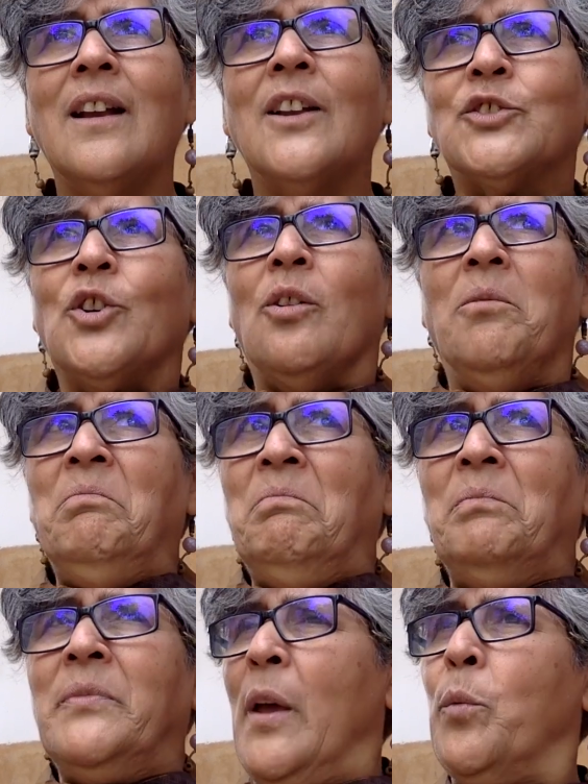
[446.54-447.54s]
So
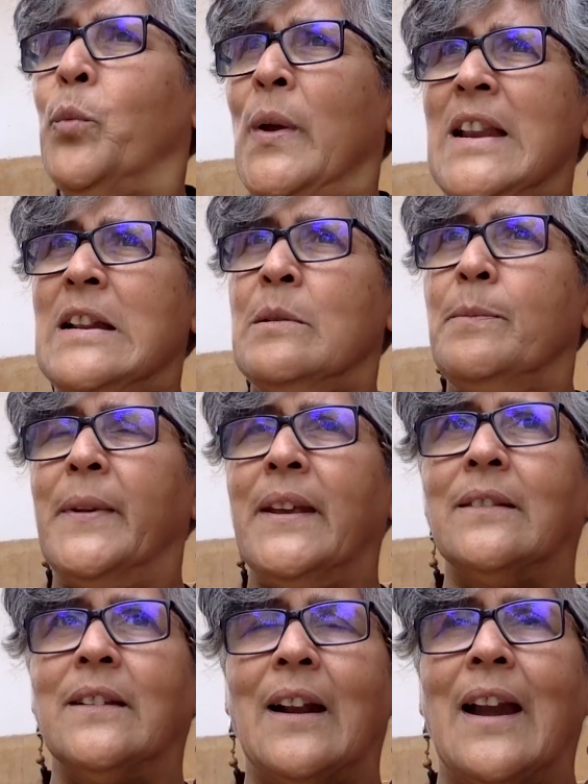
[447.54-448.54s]
there will
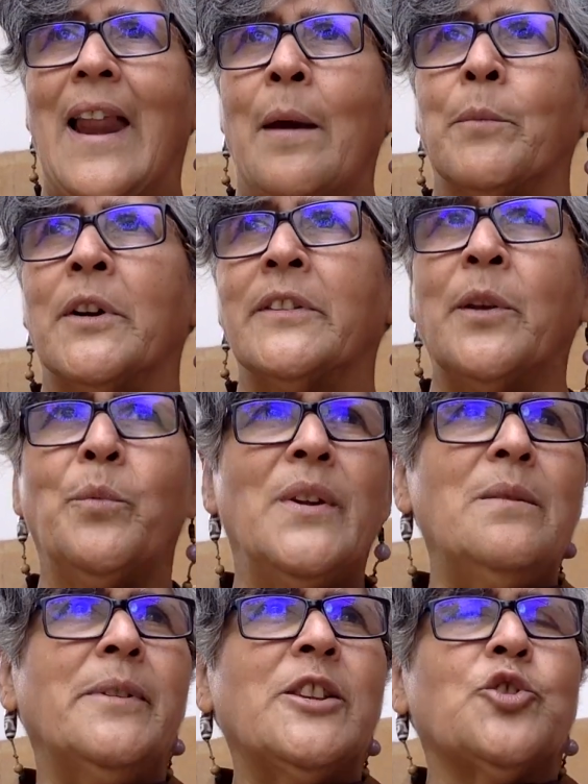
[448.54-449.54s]
be the glamour, there
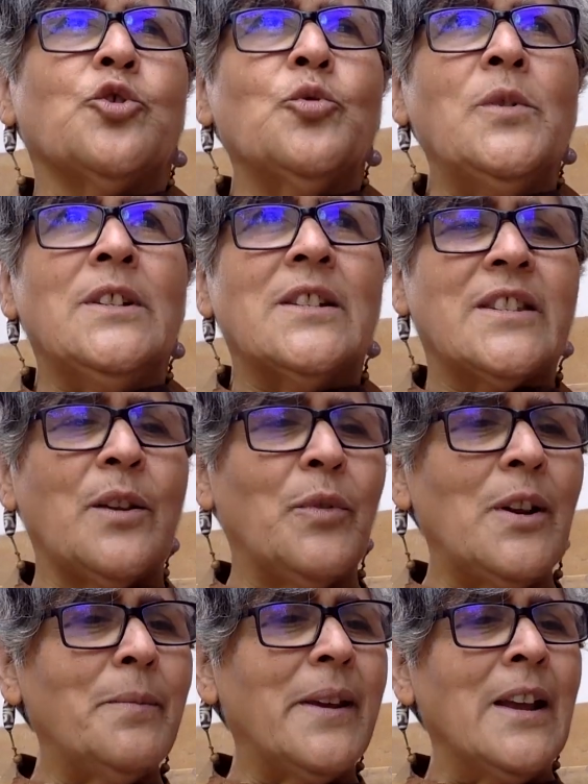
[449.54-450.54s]
will be jewels, there
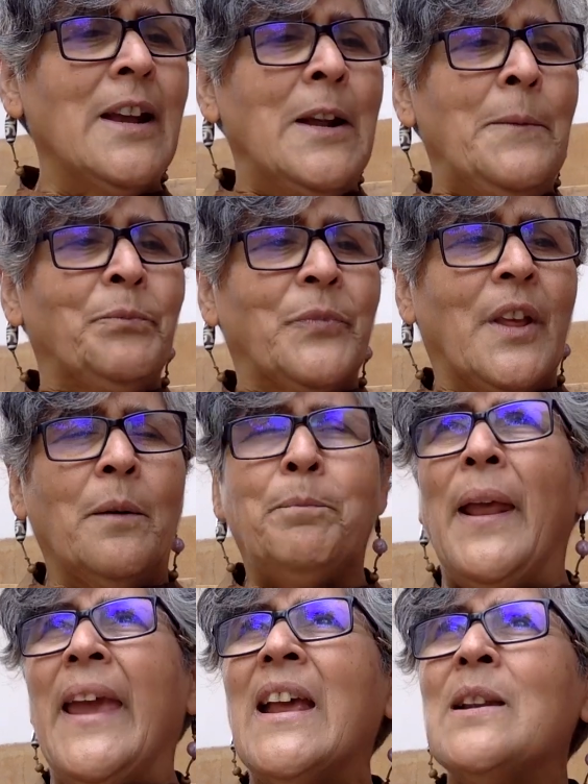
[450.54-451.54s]
will be the
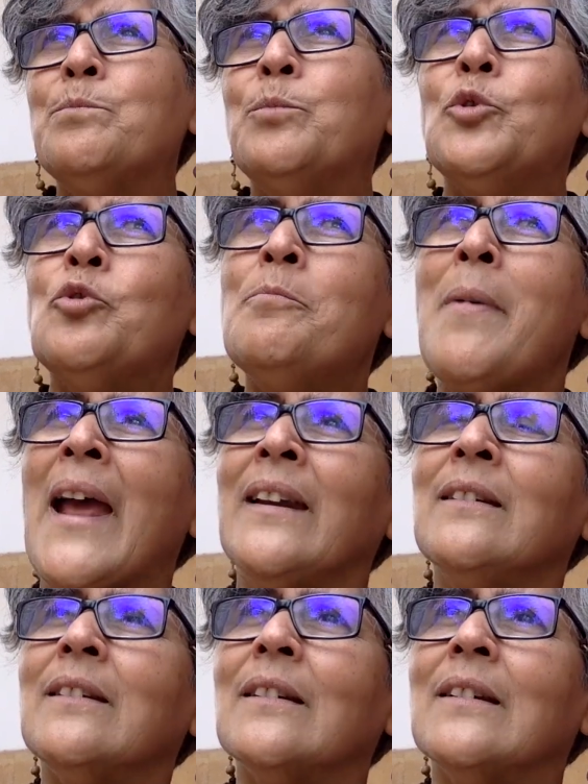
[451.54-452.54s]
pale blue
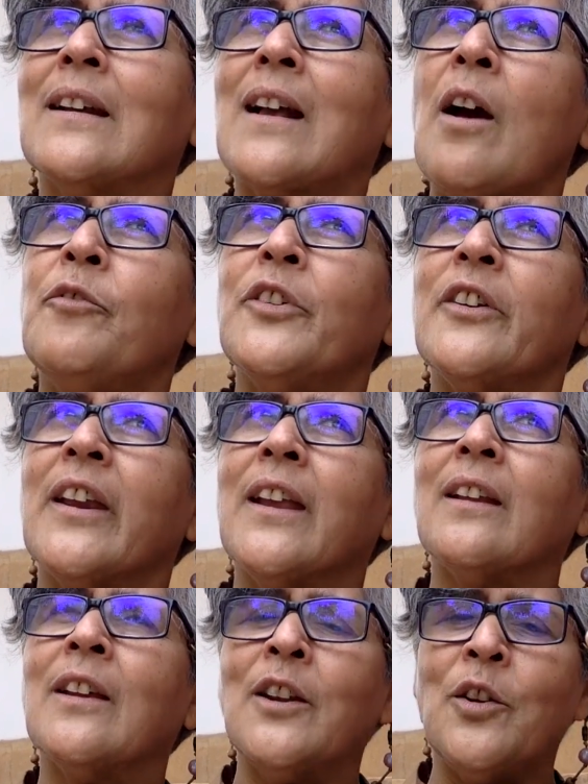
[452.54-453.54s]
mantle, a
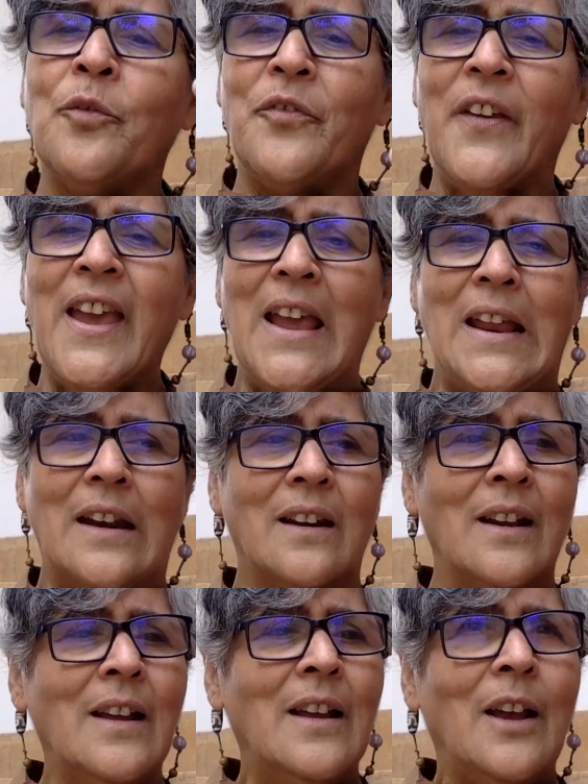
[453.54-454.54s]
covering, veil,
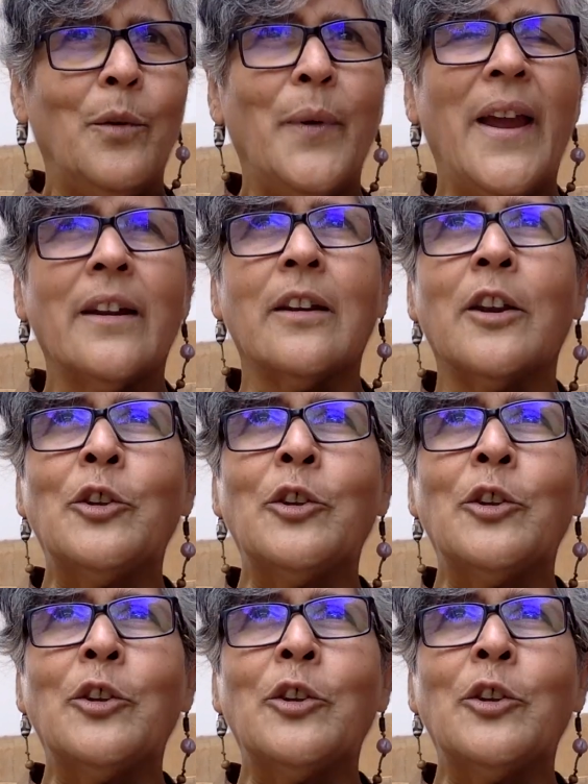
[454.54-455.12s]
where